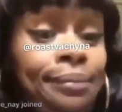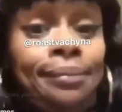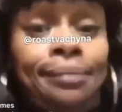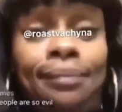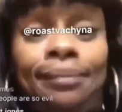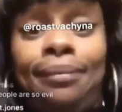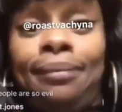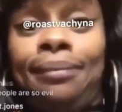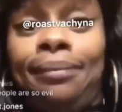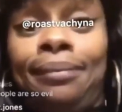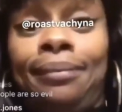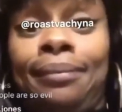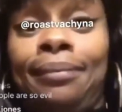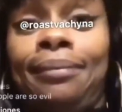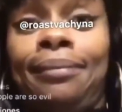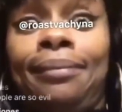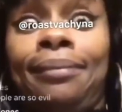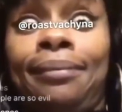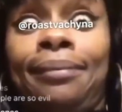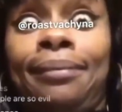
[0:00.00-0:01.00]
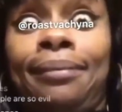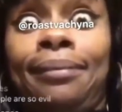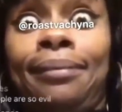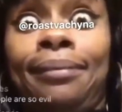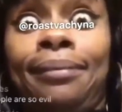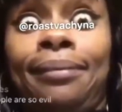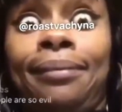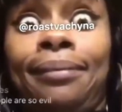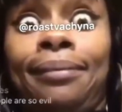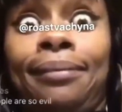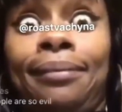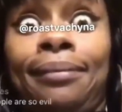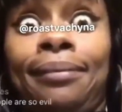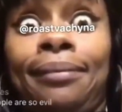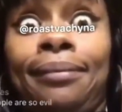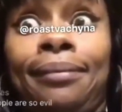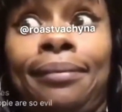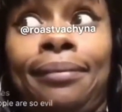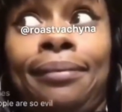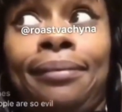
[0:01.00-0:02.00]

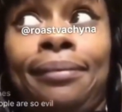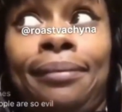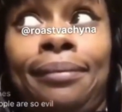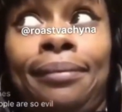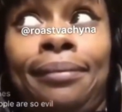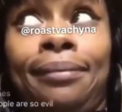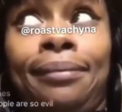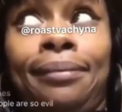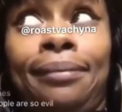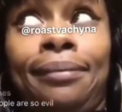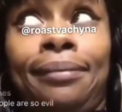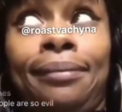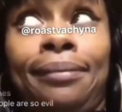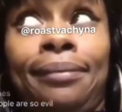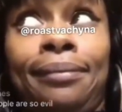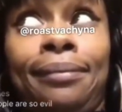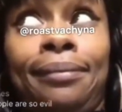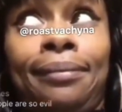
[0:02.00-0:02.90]
Nothing is said.